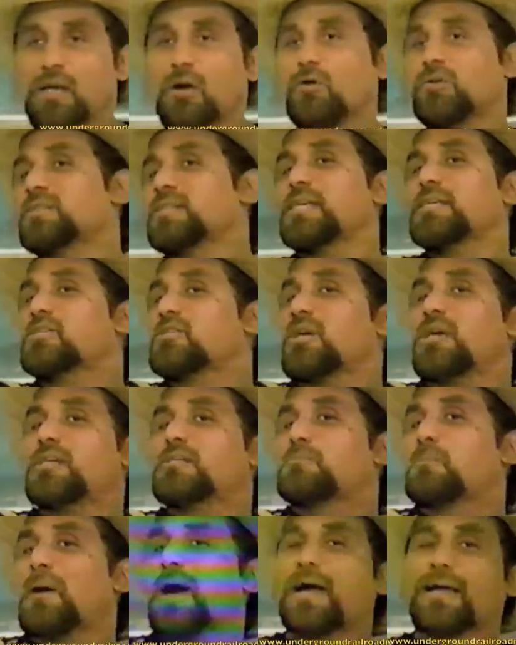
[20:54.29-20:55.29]
goes into
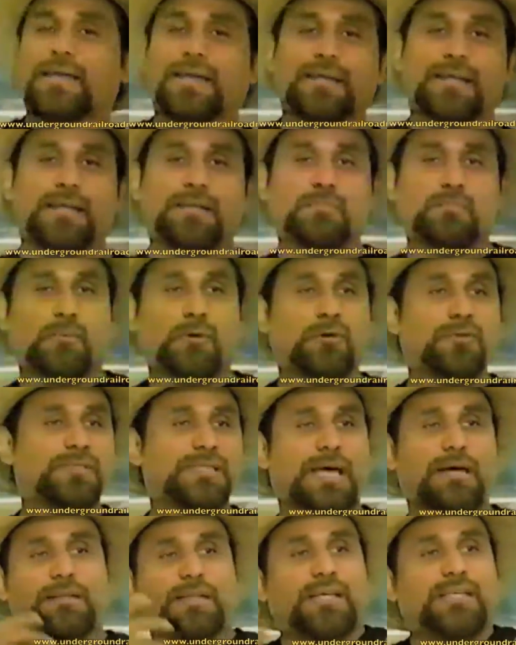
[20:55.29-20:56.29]
his pocket and pulls
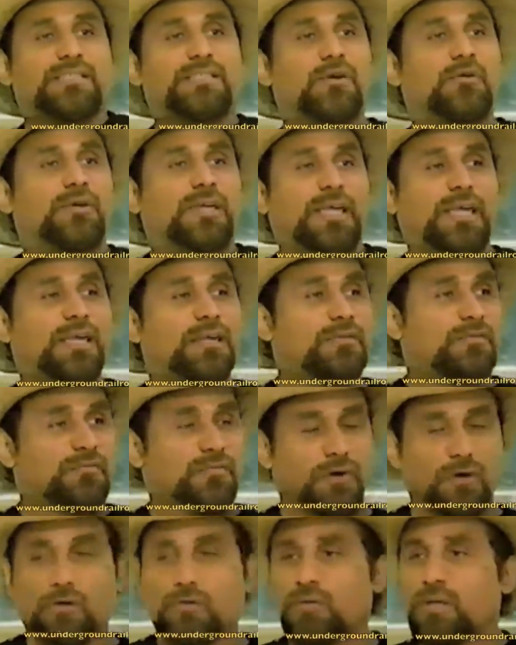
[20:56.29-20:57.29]
out his Nokia
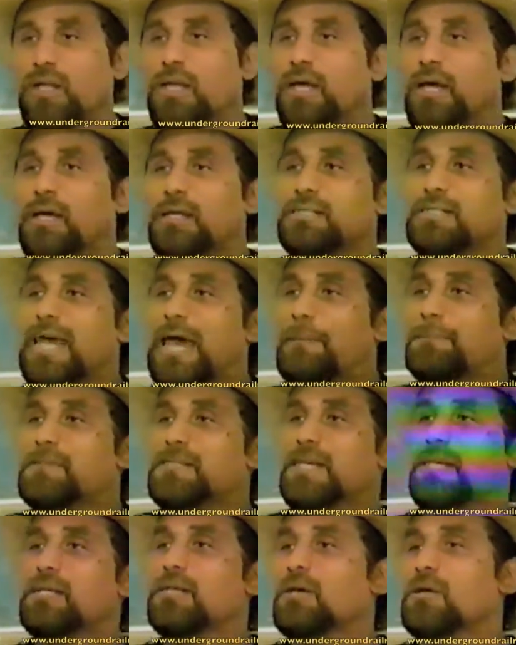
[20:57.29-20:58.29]
phone, taps
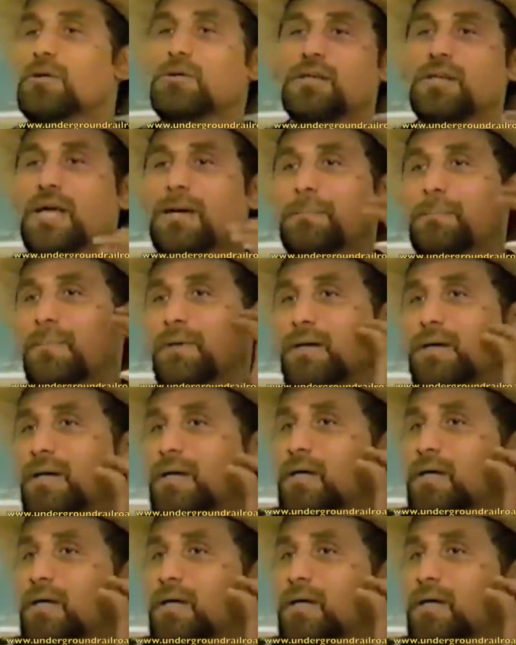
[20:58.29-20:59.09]
in her number,